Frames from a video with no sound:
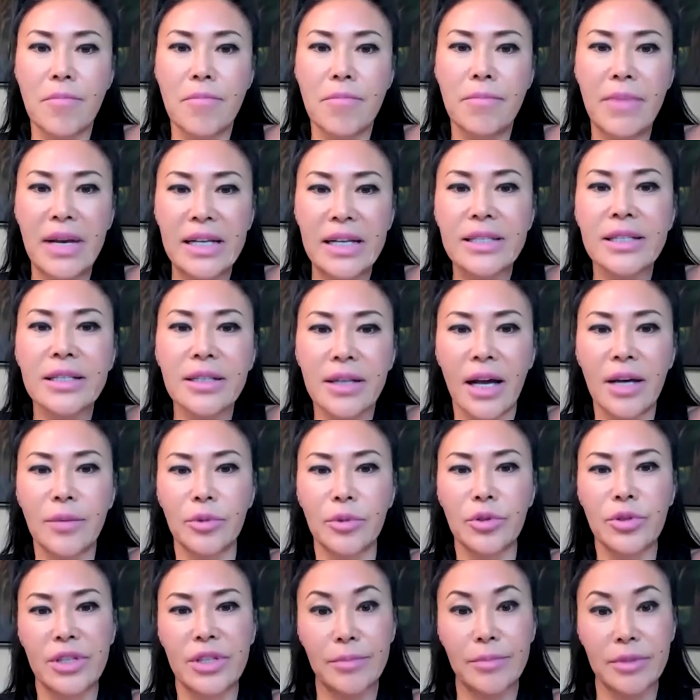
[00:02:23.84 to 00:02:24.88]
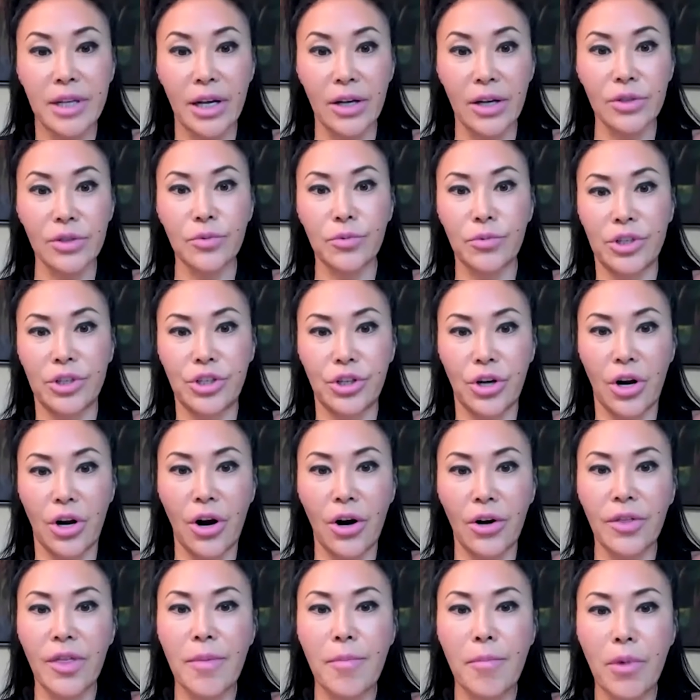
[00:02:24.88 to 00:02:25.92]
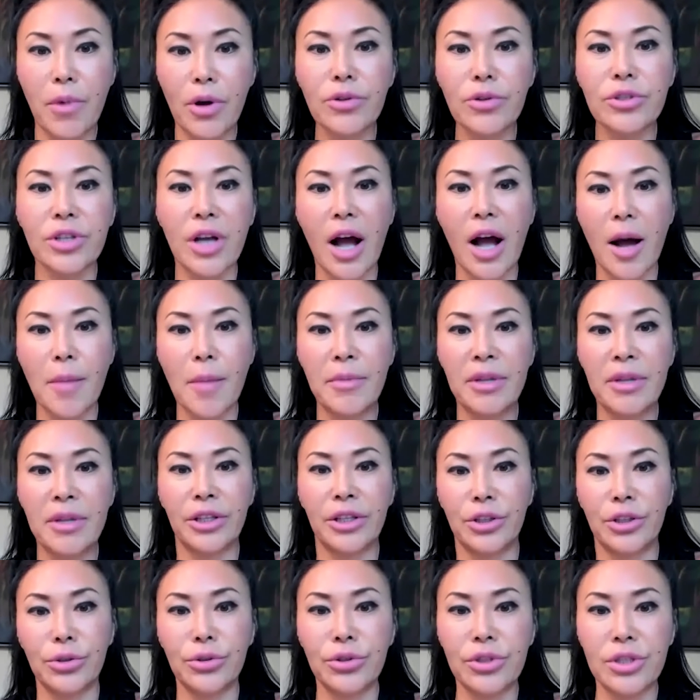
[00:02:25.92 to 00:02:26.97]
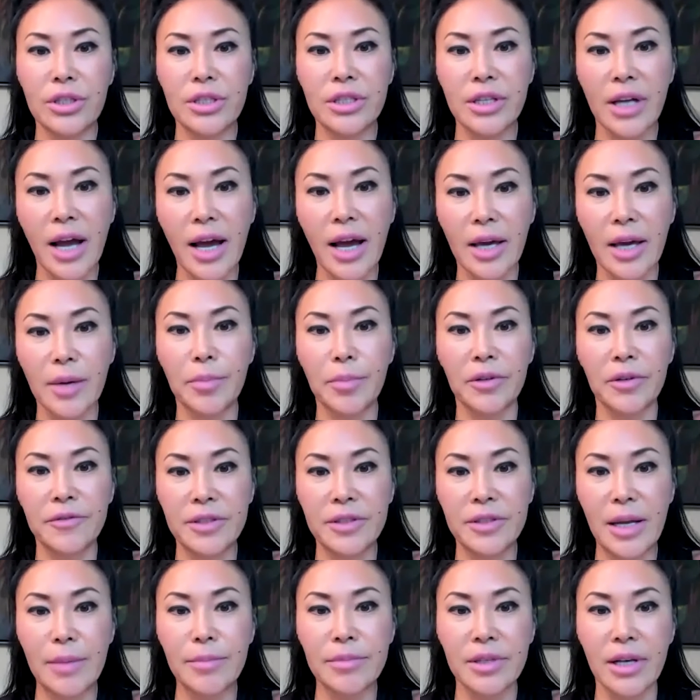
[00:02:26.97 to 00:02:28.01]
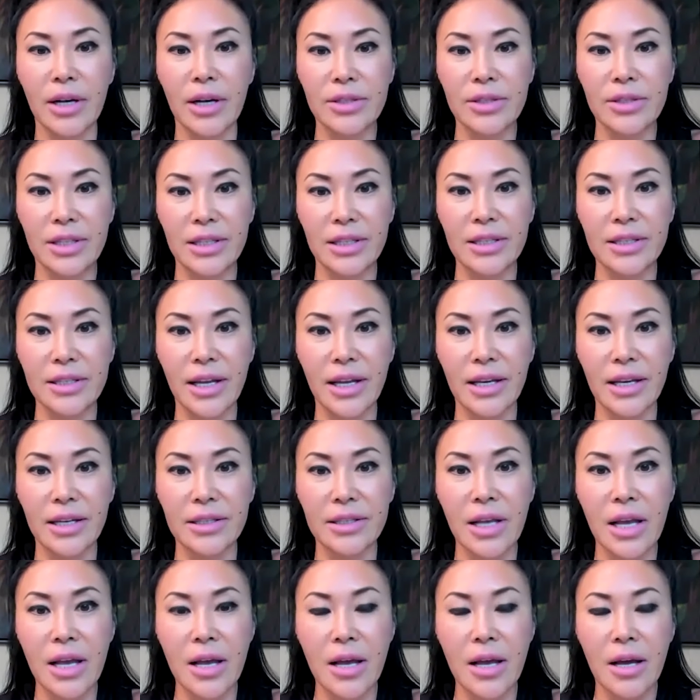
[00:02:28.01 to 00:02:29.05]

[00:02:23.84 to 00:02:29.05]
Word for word: Mesenchymal stem cells, which are the most commonly used type of stem cells these days,